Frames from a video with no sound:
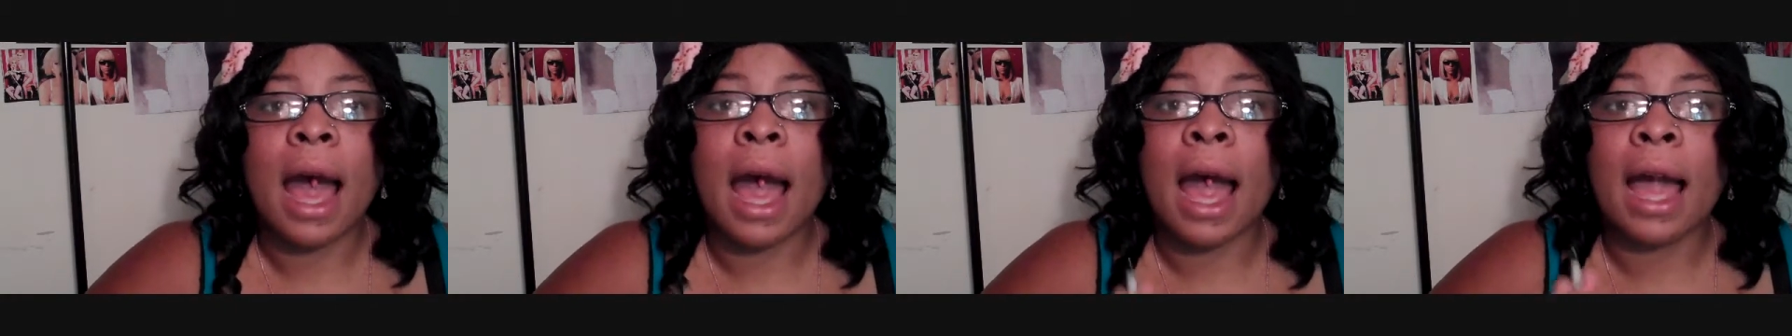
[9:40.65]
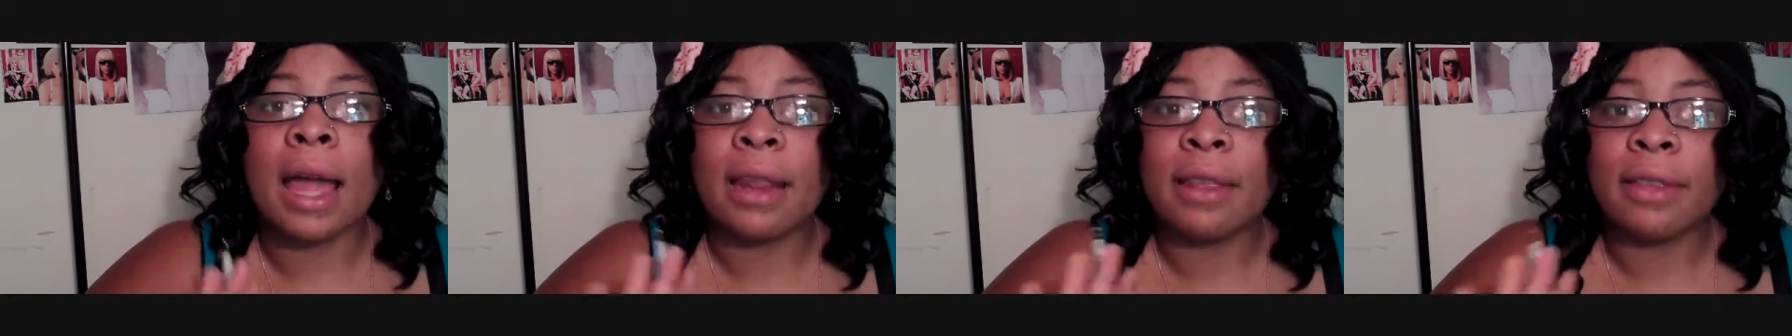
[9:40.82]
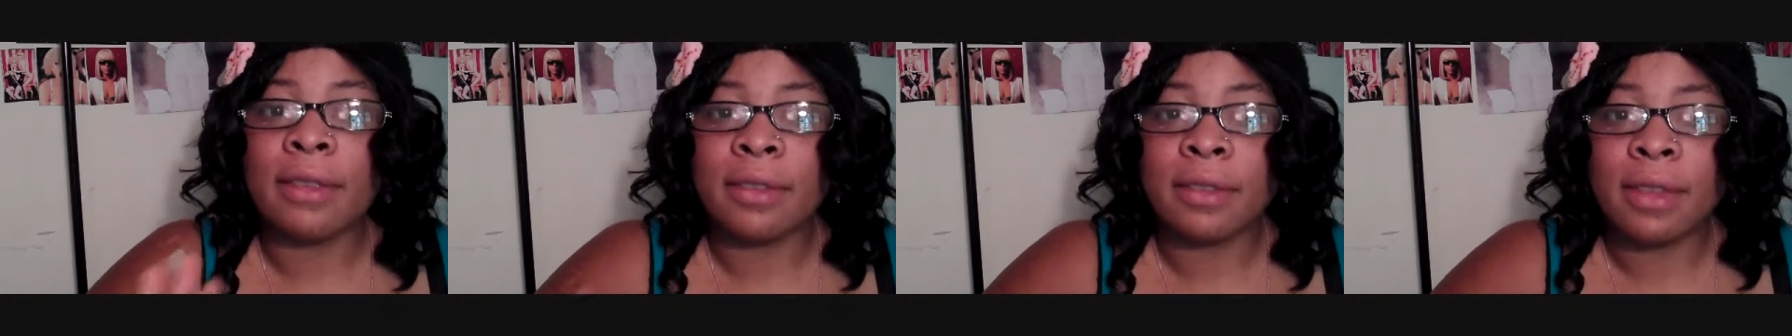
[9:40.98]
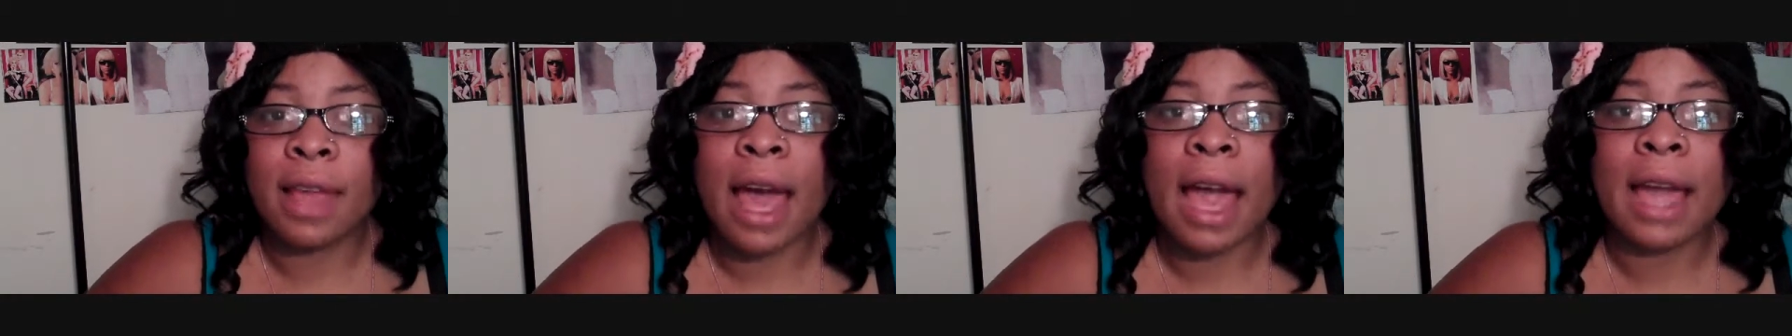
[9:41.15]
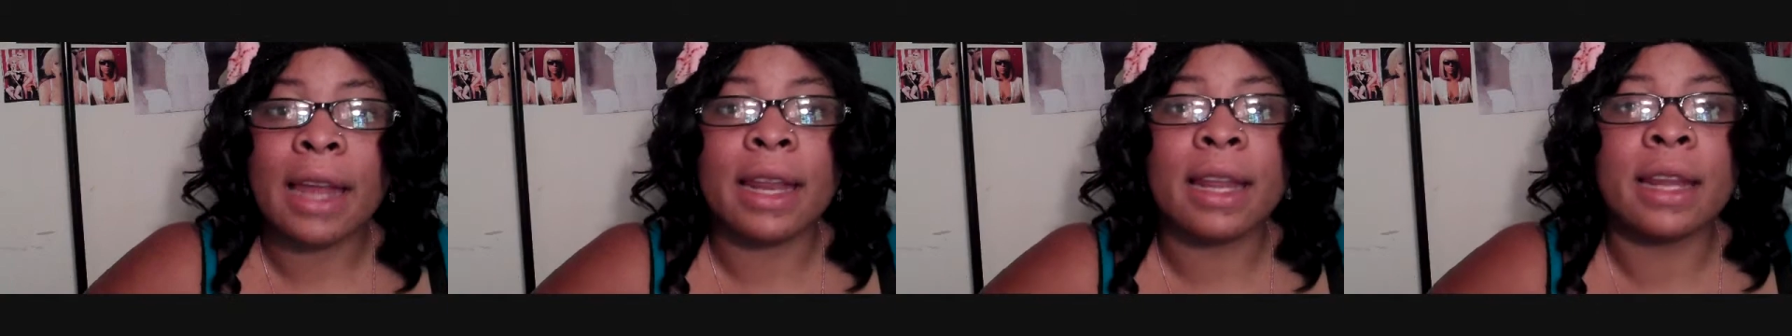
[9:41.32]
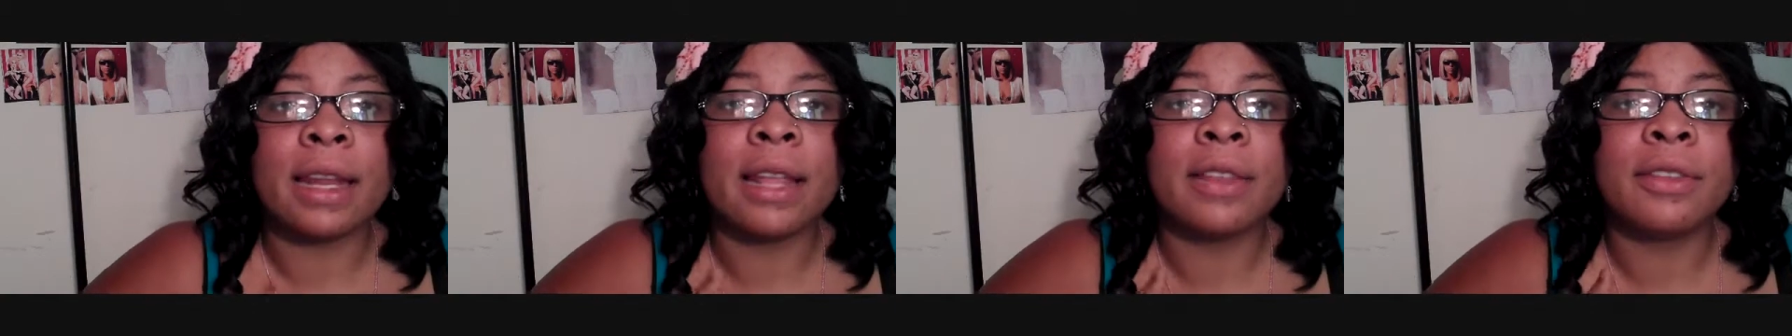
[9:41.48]
I
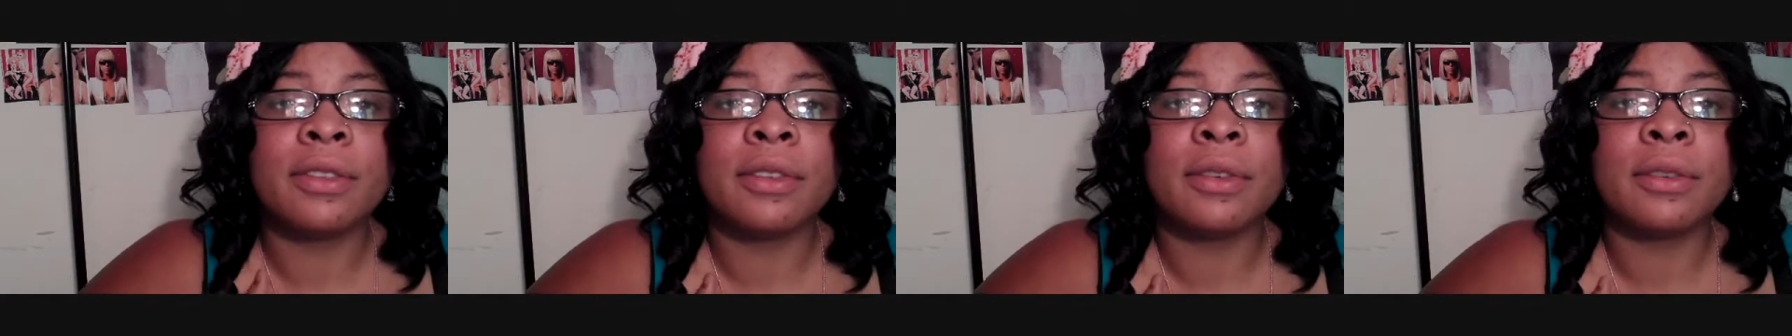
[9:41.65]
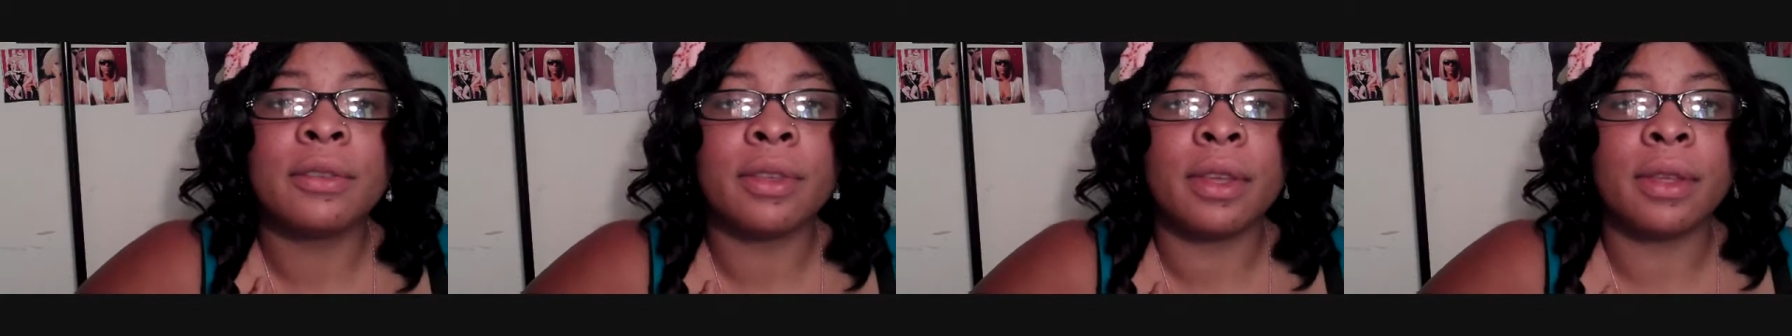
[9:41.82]
decided let's do